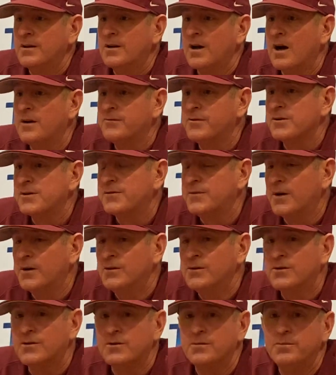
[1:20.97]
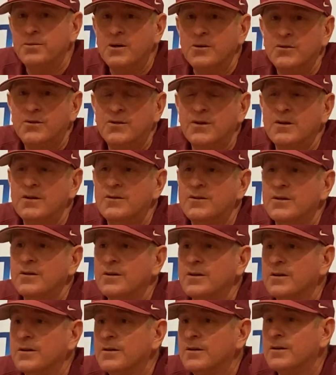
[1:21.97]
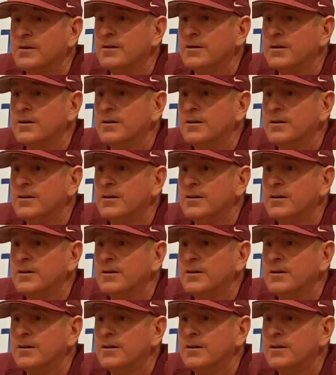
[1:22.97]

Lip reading: conference foes or postseason, and